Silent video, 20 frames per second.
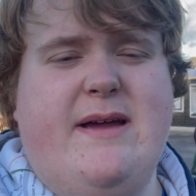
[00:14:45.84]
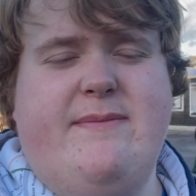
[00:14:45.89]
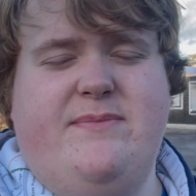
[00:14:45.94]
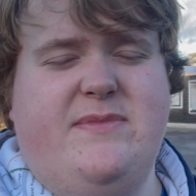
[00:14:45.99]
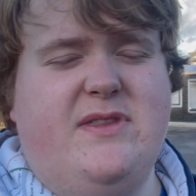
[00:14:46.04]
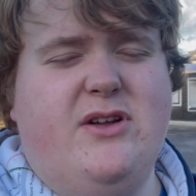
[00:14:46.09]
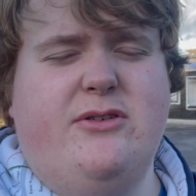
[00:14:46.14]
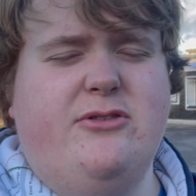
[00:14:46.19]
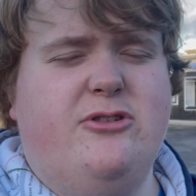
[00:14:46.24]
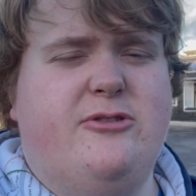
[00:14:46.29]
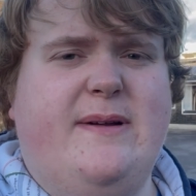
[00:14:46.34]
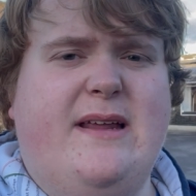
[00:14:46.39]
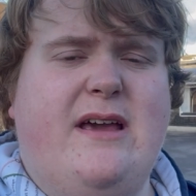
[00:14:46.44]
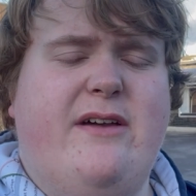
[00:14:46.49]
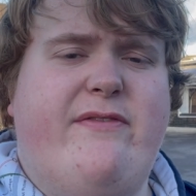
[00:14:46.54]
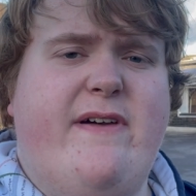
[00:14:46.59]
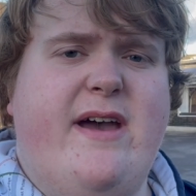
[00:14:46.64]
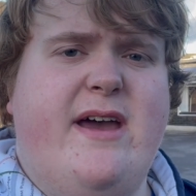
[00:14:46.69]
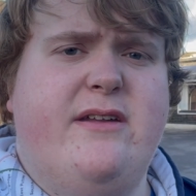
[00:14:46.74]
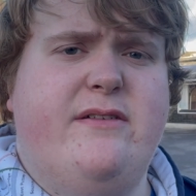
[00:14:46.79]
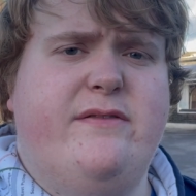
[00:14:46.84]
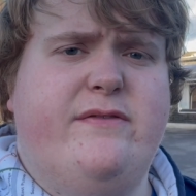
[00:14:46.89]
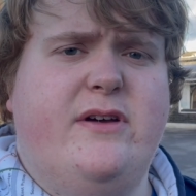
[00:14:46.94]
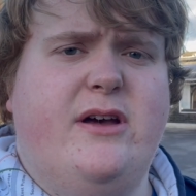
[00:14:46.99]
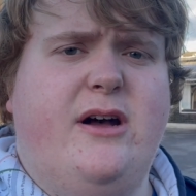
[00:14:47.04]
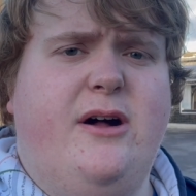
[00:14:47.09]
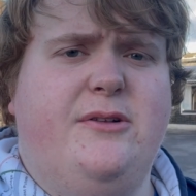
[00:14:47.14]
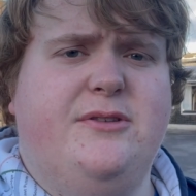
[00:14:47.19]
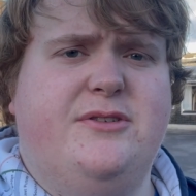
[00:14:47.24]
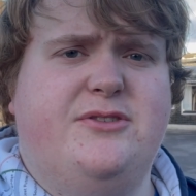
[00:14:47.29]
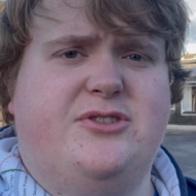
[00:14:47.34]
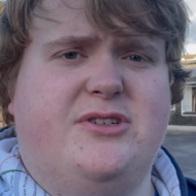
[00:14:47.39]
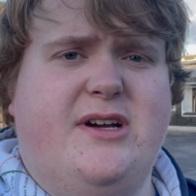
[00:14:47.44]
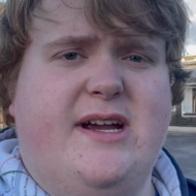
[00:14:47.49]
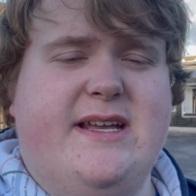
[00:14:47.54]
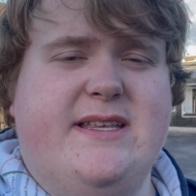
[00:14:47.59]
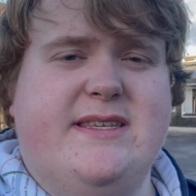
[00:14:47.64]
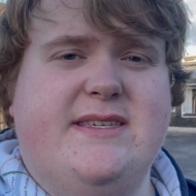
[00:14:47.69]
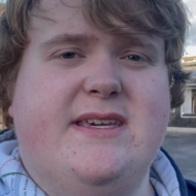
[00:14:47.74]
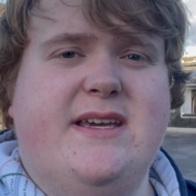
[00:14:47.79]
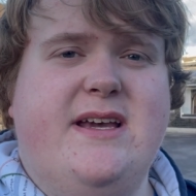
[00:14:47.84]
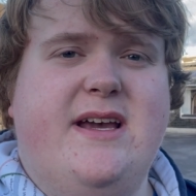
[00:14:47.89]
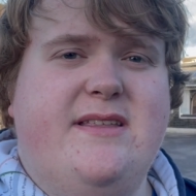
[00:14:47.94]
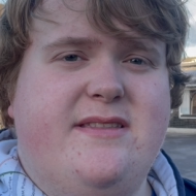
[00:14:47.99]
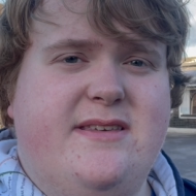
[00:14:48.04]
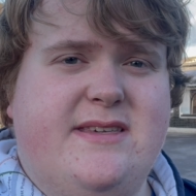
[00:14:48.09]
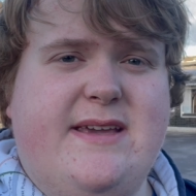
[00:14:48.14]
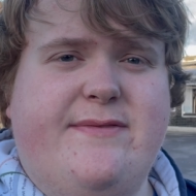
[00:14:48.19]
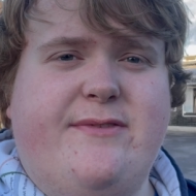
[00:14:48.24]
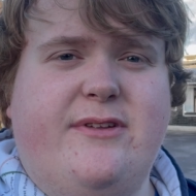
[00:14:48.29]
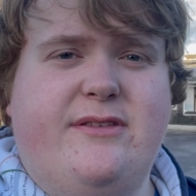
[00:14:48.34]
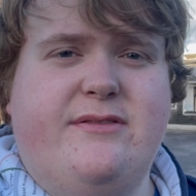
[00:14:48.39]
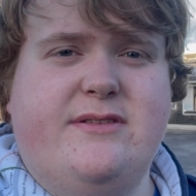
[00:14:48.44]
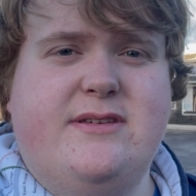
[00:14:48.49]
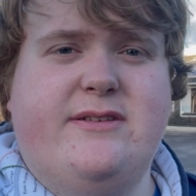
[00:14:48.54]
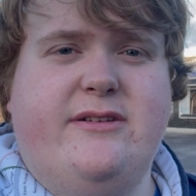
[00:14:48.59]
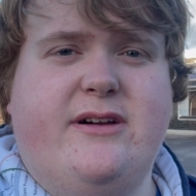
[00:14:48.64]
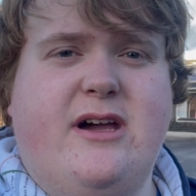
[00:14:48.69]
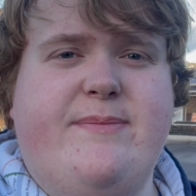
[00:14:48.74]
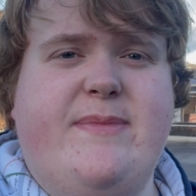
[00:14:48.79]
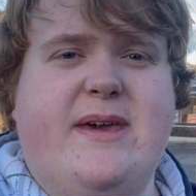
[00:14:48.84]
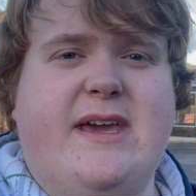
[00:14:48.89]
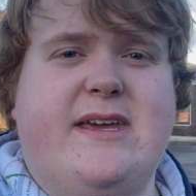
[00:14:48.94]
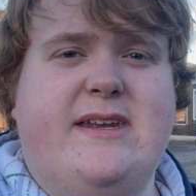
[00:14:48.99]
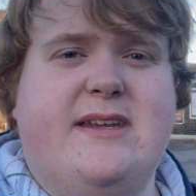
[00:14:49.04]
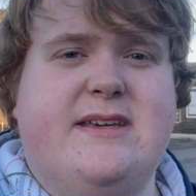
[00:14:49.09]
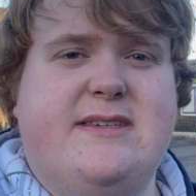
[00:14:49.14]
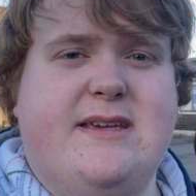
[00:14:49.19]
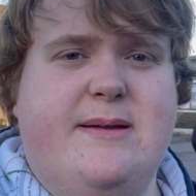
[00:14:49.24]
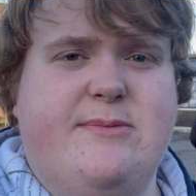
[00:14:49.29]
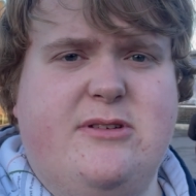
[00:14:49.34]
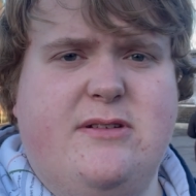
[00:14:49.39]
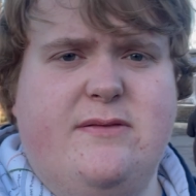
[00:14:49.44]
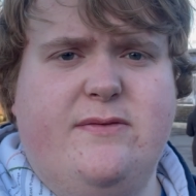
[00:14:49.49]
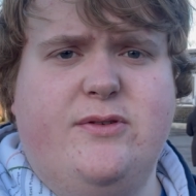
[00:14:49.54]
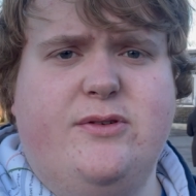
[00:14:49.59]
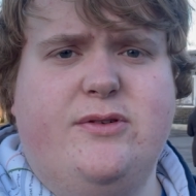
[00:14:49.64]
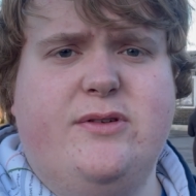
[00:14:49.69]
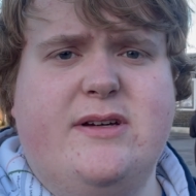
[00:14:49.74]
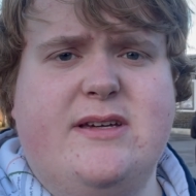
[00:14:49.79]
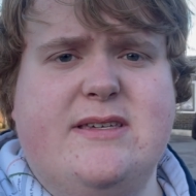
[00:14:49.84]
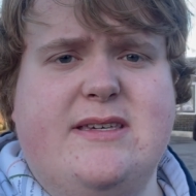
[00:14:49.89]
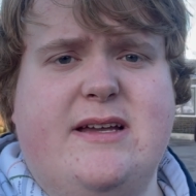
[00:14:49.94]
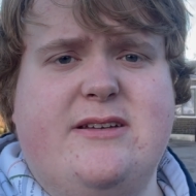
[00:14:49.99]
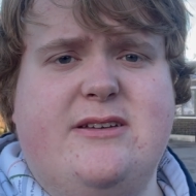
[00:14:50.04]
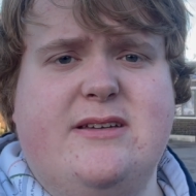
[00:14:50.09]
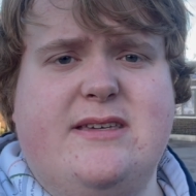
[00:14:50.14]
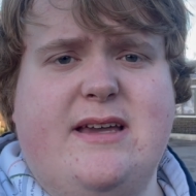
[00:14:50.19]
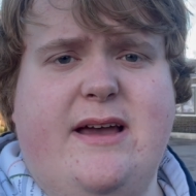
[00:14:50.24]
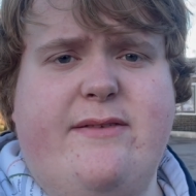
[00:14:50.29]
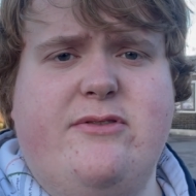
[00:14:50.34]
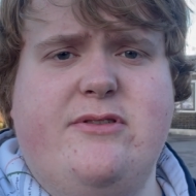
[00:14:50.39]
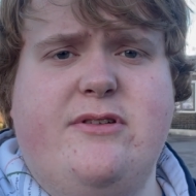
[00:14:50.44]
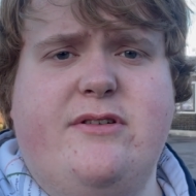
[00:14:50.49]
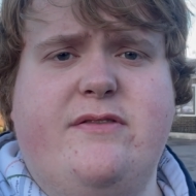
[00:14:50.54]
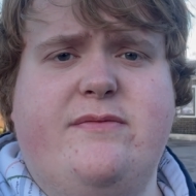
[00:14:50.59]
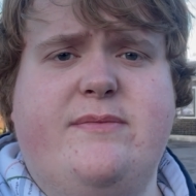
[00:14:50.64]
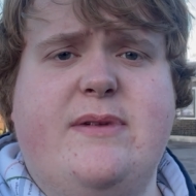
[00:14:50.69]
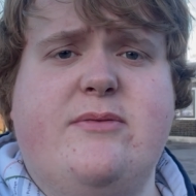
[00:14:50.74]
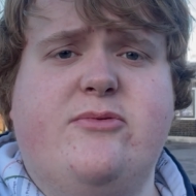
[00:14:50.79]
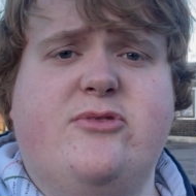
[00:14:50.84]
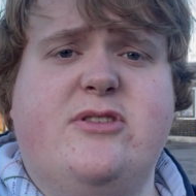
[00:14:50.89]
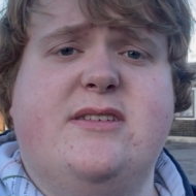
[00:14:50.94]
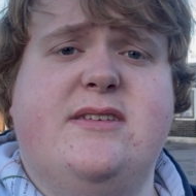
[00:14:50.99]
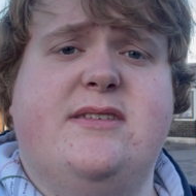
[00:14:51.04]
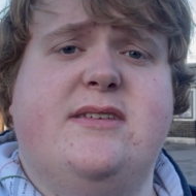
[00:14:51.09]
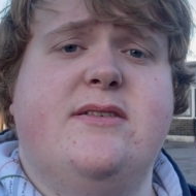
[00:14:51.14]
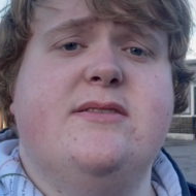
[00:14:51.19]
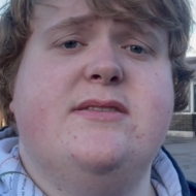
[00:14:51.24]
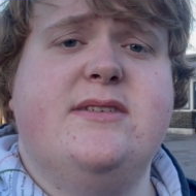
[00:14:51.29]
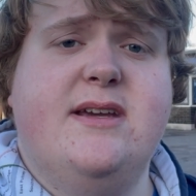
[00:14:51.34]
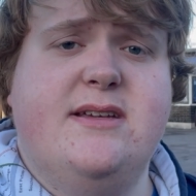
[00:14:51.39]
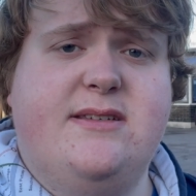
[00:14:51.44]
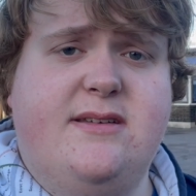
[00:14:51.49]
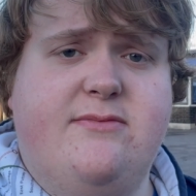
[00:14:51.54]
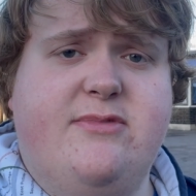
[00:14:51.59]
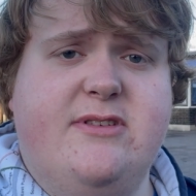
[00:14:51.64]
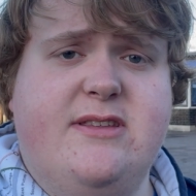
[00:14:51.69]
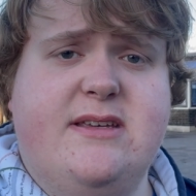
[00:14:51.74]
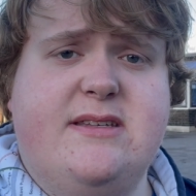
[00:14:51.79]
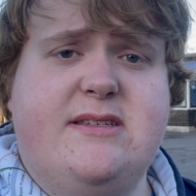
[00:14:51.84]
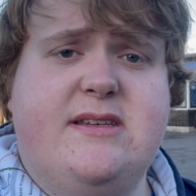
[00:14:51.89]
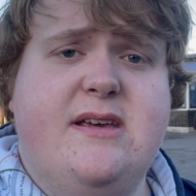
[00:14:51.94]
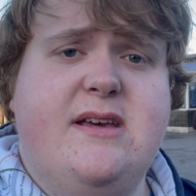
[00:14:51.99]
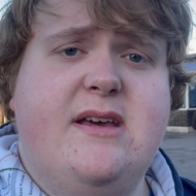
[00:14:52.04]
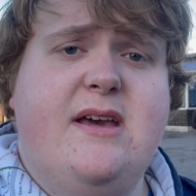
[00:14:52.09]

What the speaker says: not normally a fan of older trains, the 73 stock I make an exception for, because I just have a lot of memories associated with it.